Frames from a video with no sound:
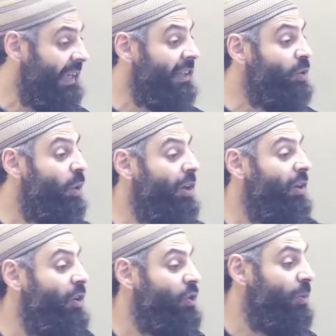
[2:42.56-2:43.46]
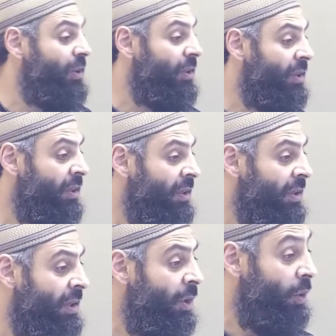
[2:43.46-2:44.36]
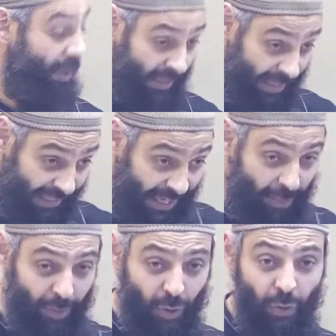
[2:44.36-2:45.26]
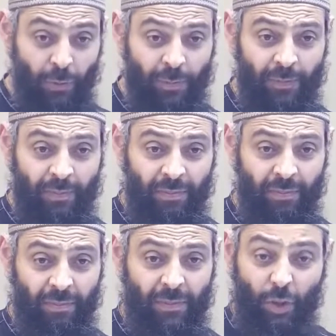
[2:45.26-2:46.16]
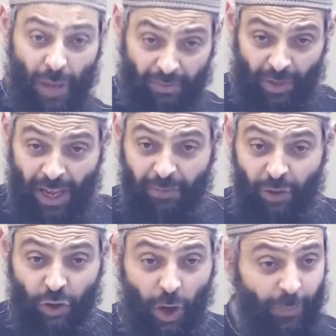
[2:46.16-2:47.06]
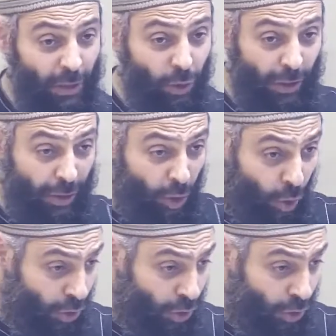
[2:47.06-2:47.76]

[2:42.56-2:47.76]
I get no acknowledgement. Did that happen to you? Did you ever have a job that you did a